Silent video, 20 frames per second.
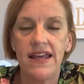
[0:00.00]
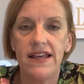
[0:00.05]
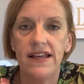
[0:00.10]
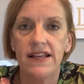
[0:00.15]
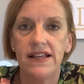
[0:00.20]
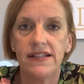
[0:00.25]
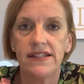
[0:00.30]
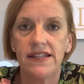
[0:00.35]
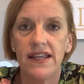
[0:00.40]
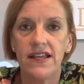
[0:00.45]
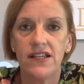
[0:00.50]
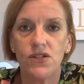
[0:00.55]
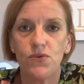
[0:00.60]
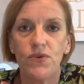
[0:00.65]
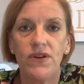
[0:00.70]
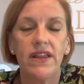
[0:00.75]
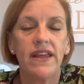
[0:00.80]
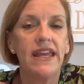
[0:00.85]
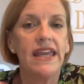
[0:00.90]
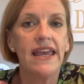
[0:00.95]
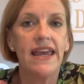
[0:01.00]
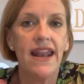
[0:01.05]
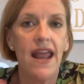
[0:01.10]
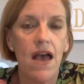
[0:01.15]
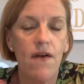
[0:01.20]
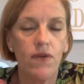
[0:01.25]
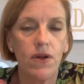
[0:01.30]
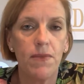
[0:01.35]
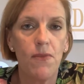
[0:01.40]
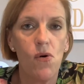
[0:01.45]
is, is really
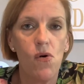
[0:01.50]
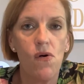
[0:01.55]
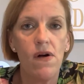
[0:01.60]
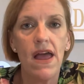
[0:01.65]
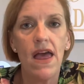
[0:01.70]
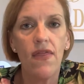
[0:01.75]
inevitable.